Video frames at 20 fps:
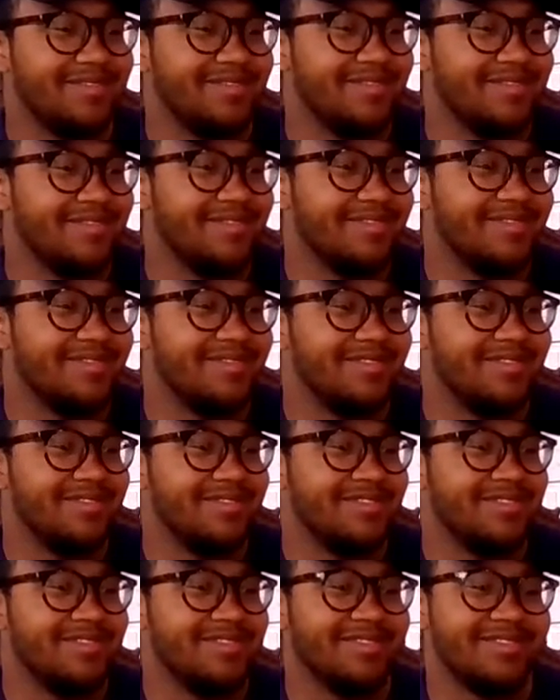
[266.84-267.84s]

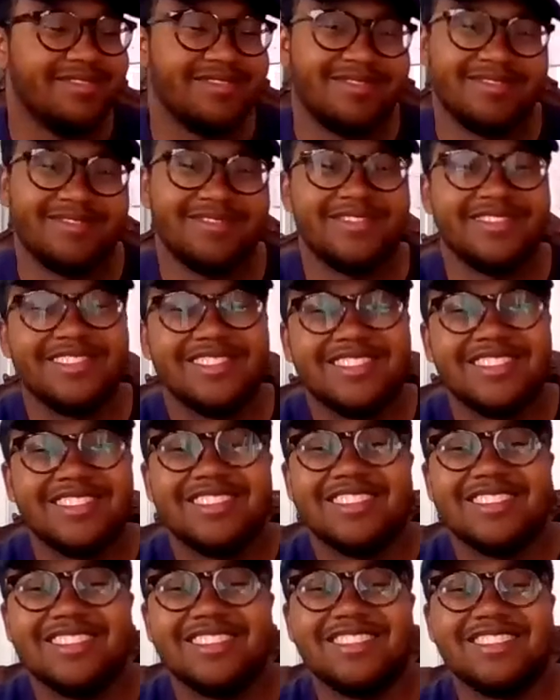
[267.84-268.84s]

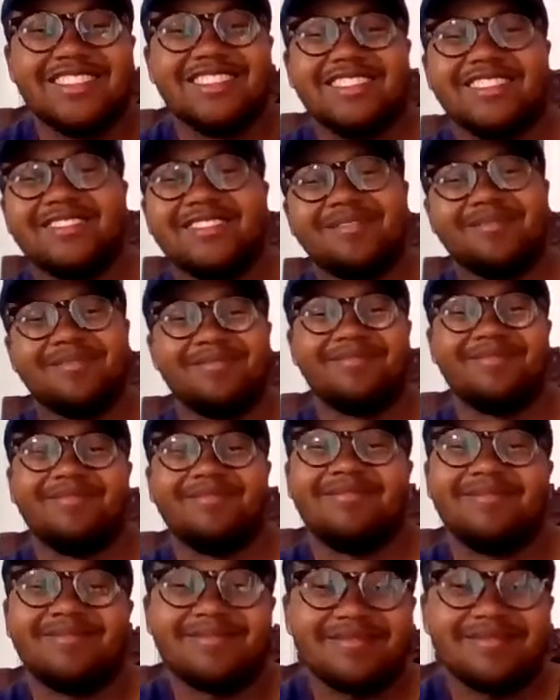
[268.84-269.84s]

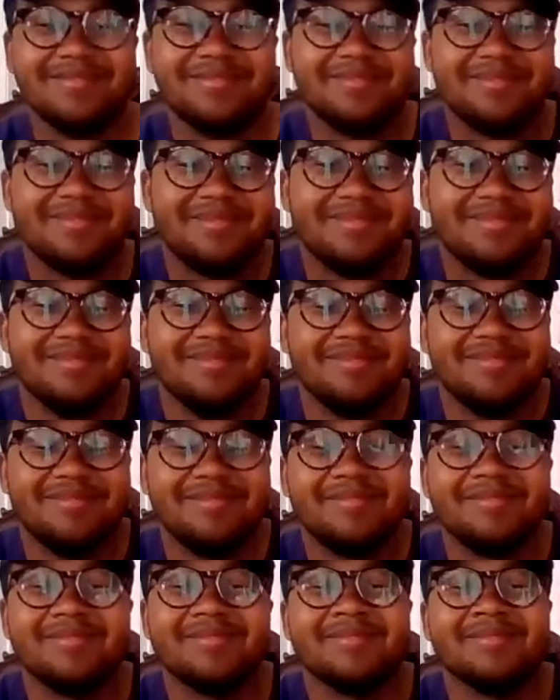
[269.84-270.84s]

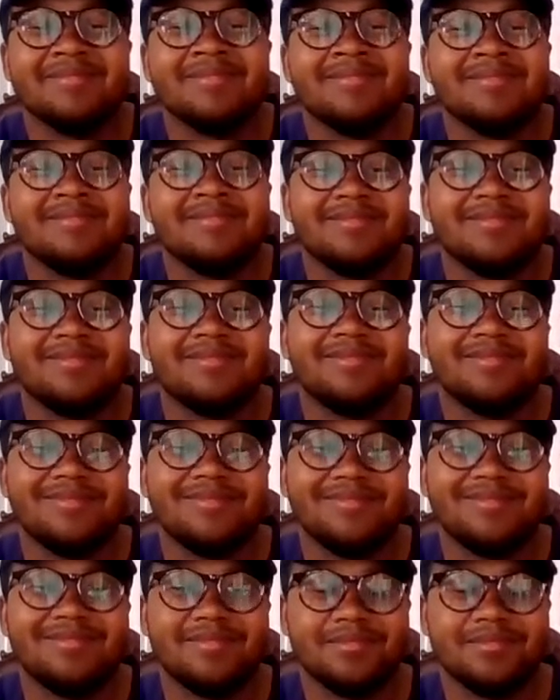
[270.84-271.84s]

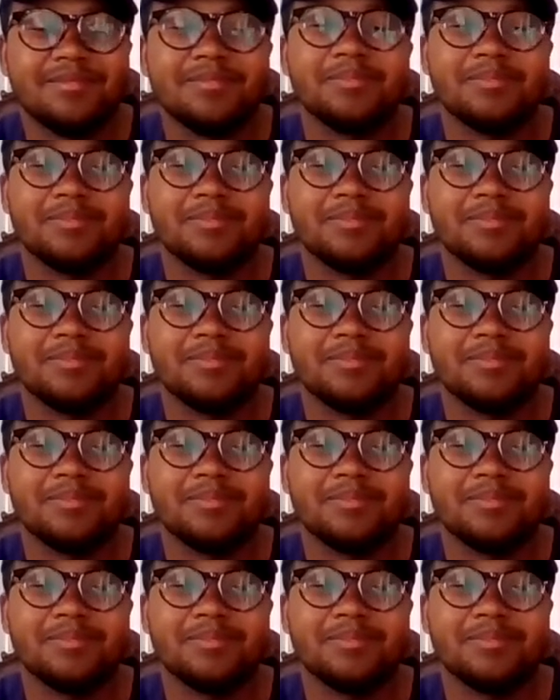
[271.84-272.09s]
(silent)